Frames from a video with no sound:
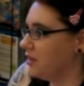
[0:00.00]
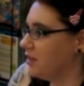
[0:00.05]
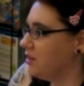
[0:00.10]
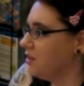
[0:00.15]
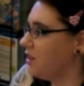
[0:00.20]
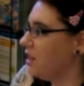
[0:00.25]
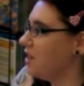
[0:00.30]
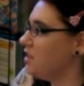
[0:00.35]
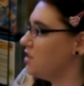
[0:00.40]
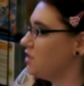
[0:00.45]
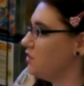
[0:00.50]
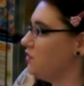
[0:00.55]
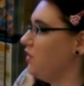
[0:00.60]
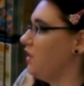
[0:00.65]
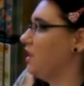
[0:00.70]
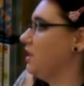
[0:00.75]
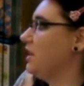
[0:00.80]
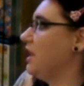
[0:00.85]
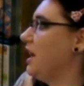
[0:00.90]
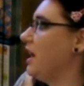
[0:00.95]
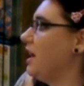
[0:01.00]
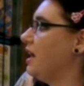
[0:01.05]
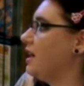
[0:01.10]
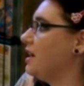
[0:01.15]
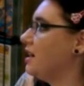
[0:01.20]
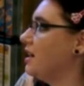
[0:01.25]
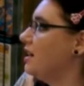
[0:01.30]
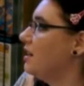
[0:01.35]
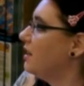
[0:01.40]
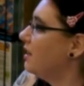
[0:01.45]
Do they just feel like,
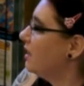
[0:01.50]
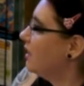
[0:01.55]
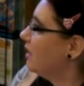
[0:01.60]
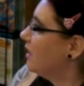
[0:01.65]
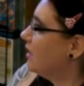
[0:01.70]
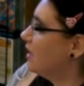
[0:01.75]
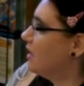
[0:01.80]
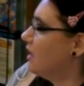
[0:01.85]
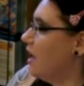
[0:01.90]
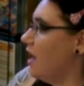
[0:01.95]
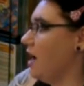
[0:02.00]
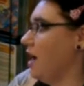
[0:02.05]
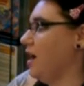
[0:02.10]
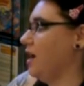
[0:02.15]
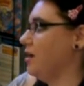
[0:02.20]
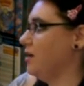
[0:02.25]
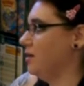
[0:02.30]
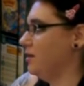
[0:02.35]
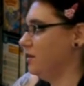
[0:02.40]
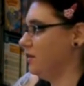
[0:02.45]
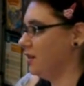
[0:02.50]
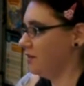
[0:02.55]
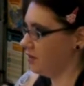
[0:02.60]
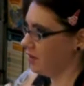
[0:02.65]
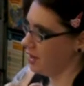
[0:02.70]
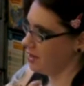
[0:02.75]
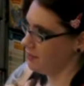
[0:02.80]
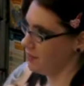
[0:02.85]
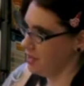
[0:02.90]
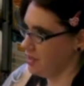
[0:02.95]
I never
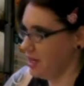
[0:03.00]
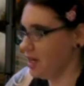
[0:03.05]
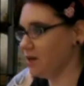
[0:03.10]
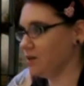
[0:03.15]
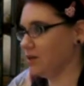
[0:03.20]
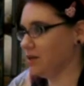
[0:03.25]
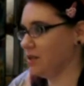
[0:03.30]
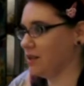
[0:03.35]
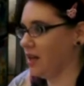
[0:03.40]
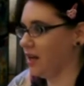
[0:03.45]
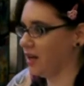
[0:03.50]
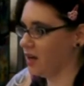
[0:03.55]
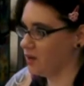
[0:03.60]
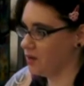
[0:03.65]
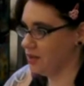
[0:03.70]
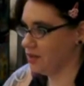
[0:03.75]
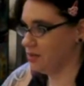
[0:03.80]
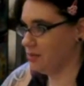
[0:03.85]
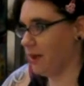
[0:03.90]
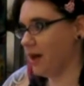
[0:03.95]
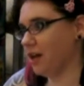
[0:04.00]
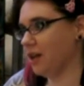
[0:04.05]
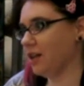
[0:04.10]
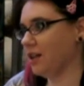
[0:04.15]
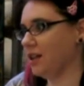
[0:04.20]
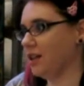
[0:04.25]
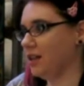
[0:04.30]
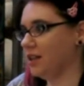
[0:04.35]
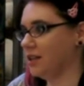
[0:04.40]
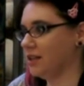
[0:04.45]
have any doubts and I go into
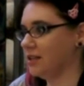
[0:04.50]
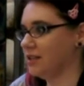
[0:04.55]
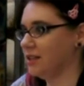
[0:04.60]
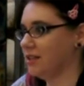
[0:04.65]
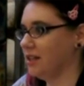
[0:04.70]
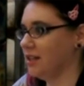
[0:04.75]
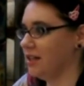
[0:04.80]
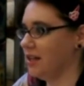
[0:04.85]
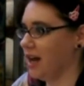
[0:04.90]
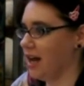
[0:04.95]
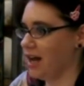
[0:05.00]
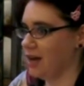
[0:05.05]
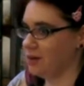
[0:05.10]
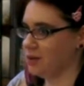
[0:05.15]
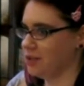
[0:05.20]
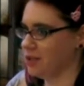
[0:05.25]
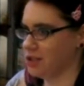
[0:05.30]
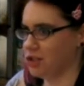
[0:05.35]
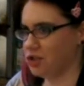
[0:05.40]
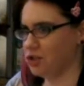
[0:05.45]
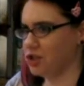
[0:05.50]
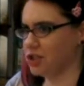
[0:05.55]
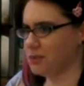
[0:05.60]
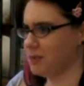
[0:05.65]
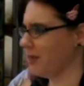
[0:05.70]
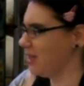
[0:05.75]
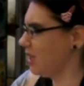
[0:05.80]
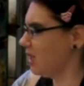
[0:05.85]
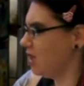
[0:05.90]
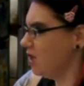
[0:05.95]
battle and I will just do this
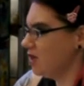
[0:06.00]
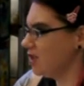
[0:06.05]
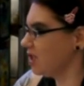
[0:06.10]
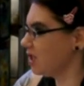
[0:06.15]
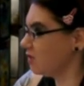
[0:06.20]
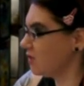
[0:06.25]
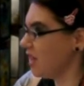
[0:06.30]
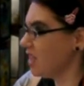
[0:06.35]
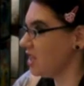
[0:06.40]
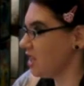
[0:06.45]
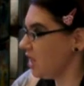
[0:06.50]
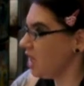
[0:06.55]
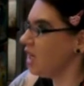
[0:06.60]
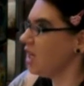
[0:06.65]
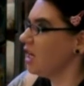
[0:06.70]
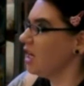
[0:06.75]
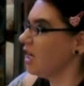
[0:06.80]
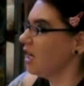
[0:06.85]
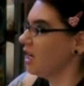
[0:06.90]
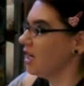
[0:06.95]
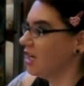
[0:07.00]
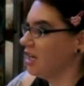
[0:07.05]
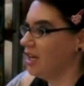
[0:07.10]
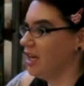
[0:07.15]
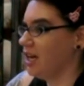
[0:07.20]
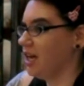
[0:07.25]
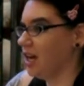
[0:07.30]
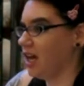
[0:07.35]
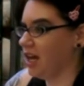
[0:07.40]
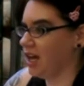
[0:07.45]
because I know it's the right thing
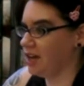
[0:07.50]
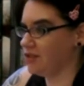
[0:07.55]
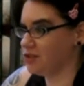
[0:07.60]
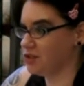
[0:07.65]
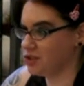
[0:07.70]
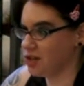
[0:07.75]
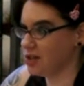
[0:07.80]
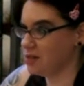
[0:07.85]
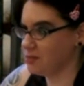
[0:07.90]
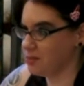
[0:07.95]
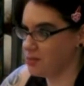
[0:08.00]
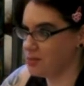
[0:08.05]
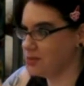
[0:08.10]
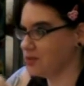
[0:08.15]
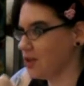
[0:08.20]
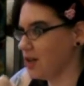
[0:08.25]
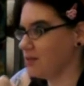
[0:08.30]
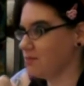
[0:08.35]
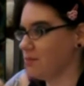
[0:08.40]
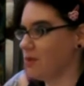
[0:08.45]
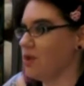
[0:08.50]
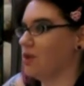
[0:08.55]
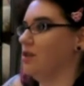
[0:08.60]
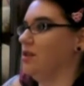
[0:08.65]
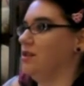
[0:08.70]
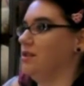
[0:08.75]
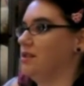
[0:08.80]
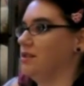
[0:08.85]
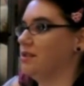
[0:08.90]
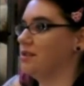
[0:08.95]
and I have straight
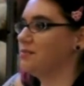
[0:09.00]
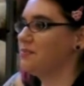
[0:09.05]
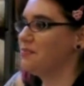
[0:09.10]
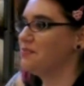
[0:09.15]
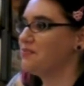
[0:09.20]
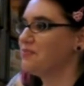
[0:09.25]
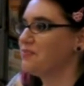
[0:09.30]
morals.